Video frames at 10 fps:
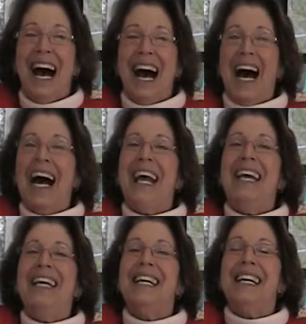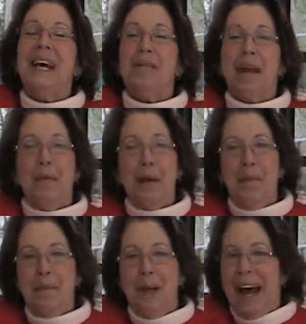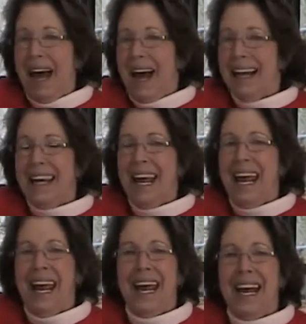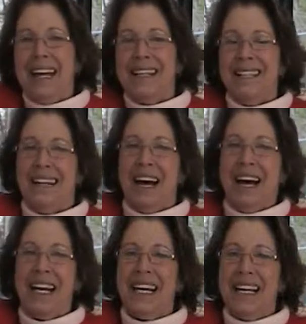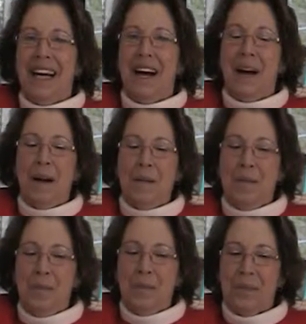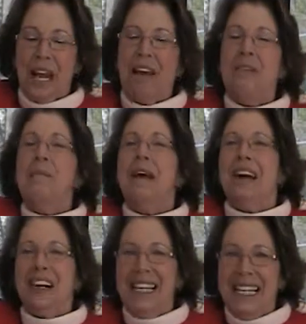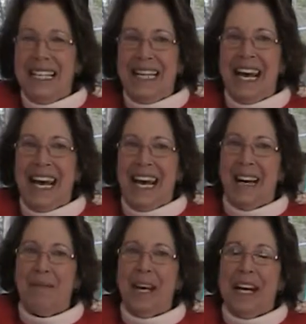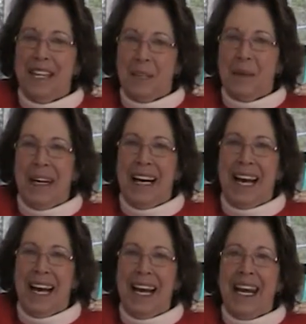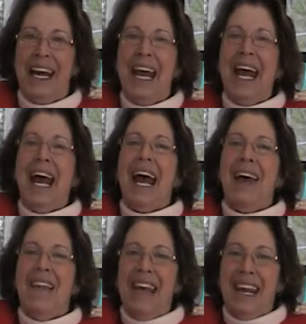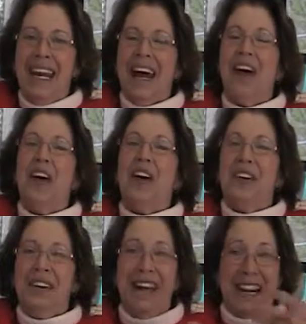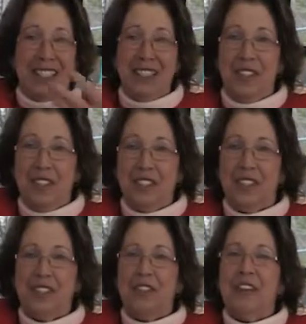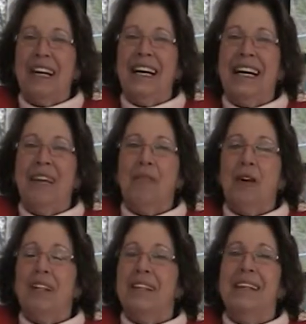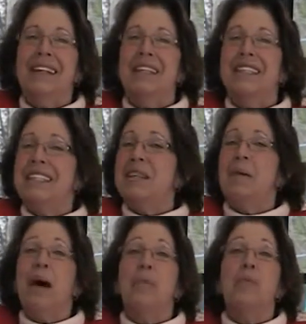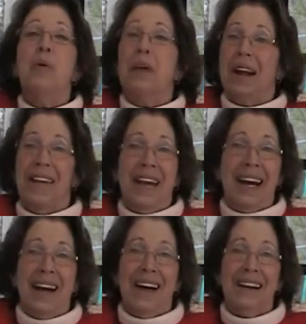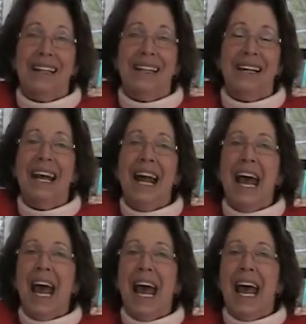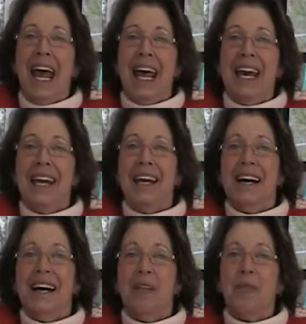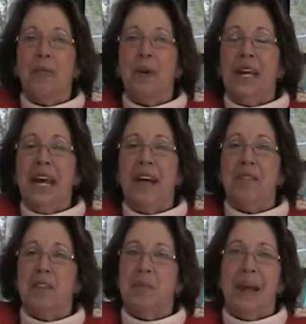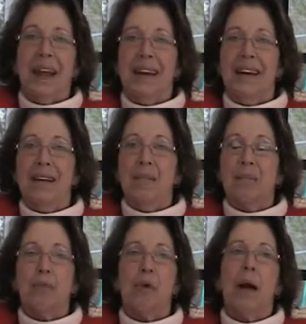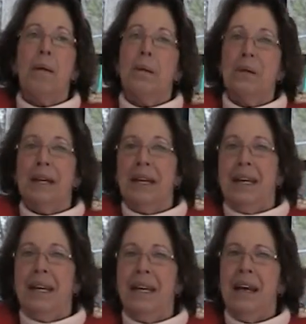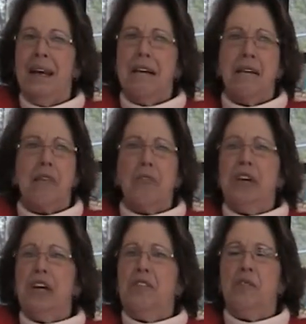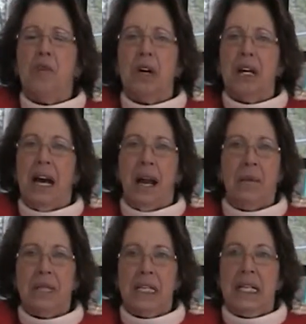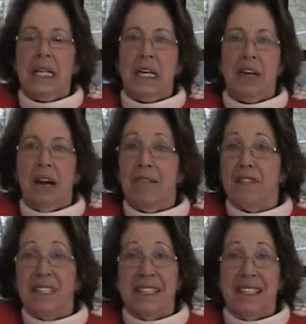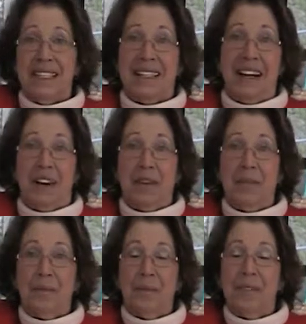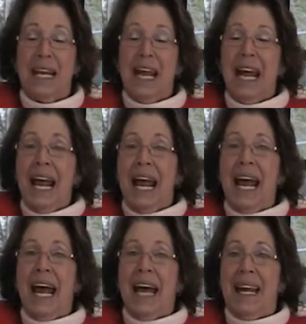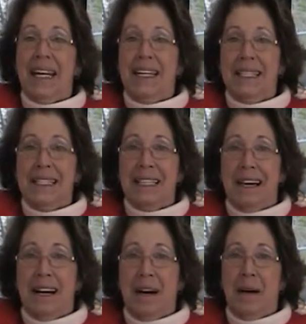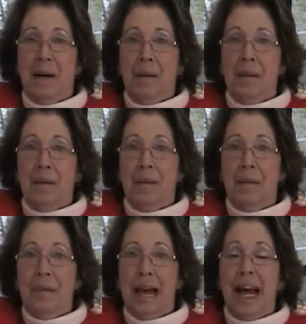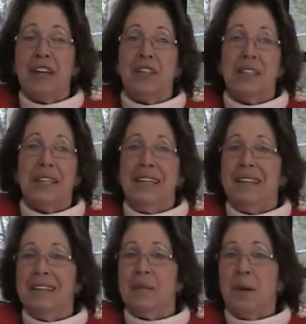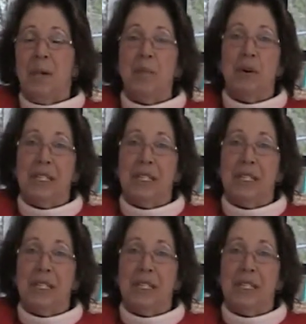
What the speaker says: I kept coming back, and I remarried, and my husband and then our next 2 children were just about born on that island, and we have spent probably 3-4 times a year ever since there, and actually spend more